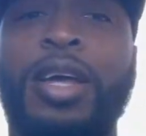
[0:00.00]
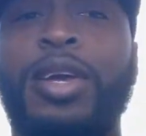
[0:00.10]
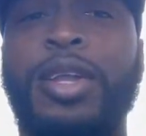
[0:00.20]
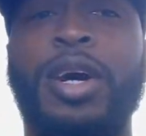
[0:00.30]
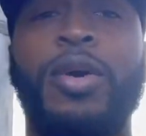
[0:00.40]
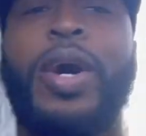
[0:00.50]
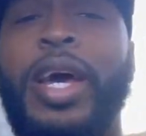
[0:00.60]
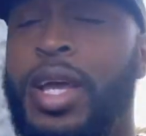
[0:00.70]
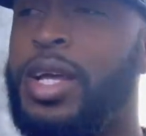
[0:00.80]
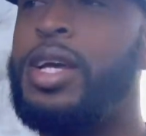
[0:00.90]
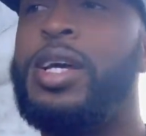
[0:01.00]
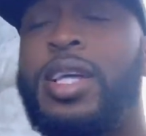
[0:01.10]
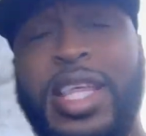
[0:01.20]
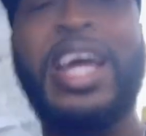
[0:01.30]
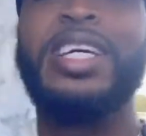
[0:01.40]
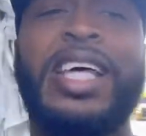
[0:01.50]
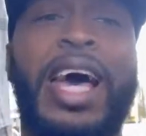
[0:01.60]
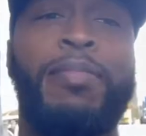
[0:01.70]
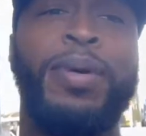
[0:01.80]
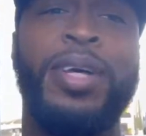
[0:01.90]
you know, hey, things
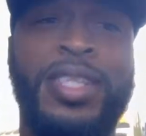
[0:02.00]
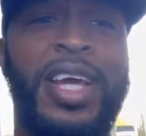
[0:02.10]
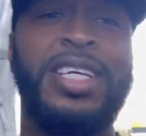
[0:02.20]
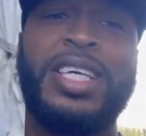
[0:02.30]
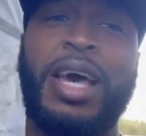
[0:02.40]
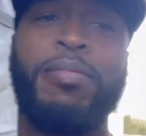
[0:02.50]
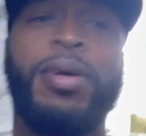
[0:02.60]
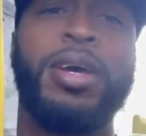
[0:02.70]
happen. Things happen.